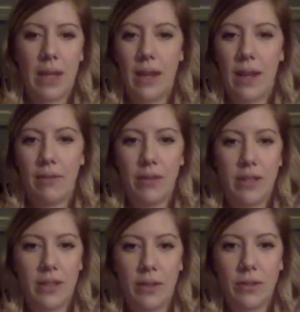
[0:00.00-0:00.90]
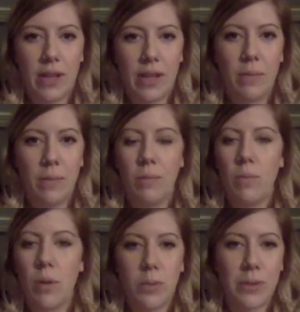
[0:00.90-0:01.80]
every single time,
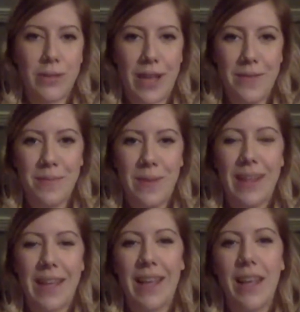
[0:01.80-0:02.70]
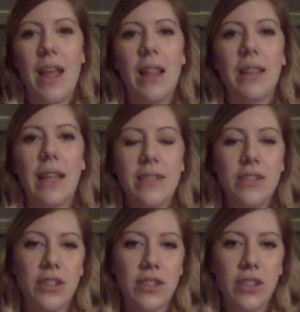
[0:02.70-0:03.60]
multiple times, but let's
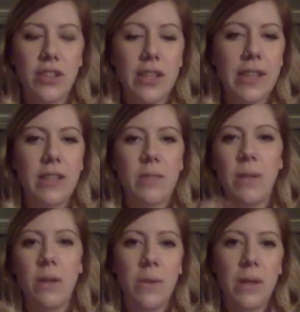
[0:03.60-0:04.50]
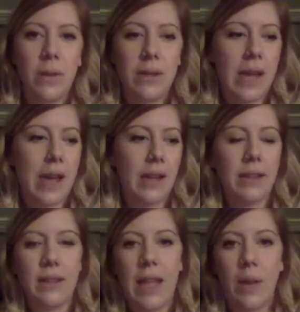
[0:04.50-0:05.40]
just experiment with that.
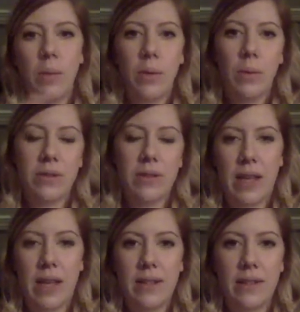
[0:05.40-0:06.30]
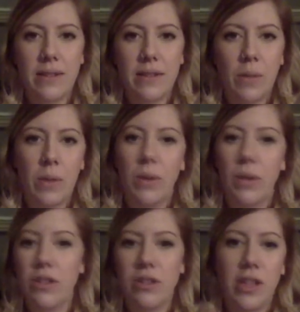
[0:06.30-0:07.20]
We were scientists and we were
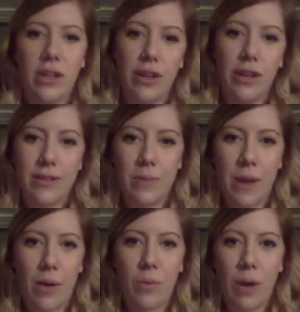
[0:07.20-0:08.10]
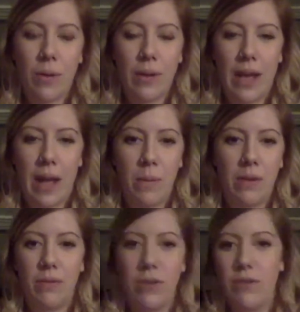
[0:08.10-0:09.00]
just curious about what would happen
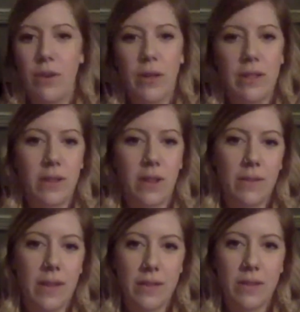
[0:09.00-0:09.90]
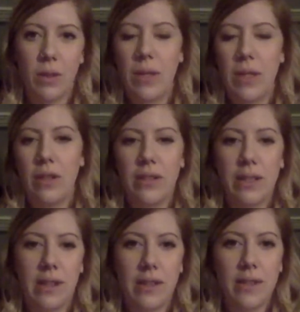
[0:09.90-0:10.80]
if we focused on this, or we looked
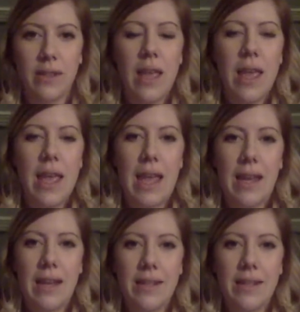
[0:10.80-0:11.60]
at this. And